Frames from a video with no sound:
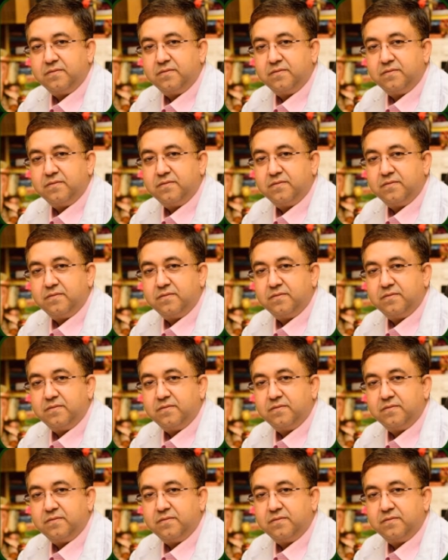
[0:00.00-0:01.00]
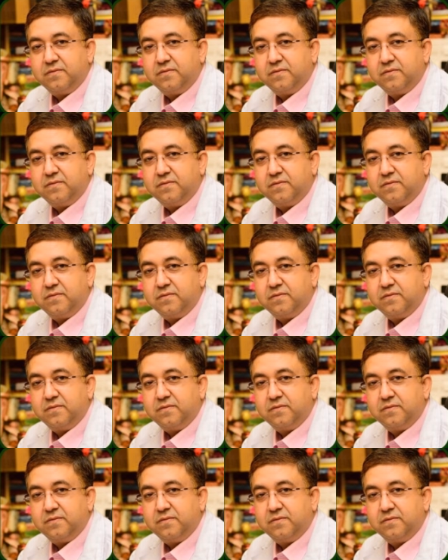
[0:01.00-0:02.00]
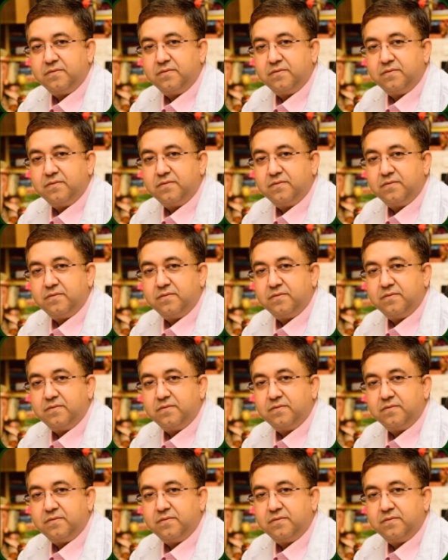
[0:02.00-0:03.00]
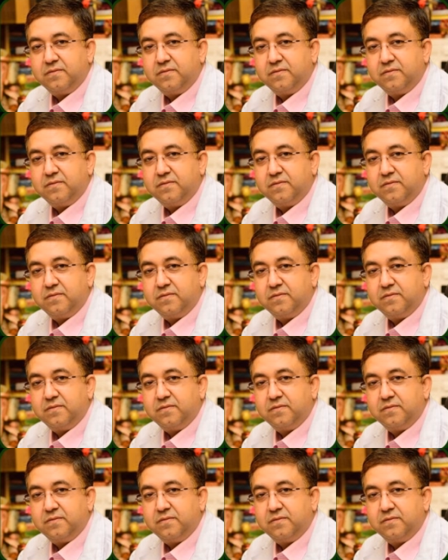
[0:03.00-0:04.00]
This is a still picture; no speech is visible.